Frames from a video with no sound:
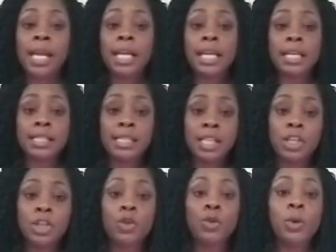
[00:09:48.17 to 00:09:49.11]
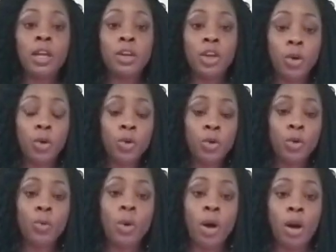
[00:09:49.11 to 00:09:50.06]
can see you and know who
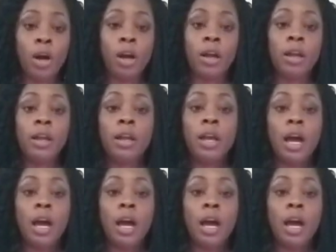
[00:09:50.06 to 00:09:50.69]
you are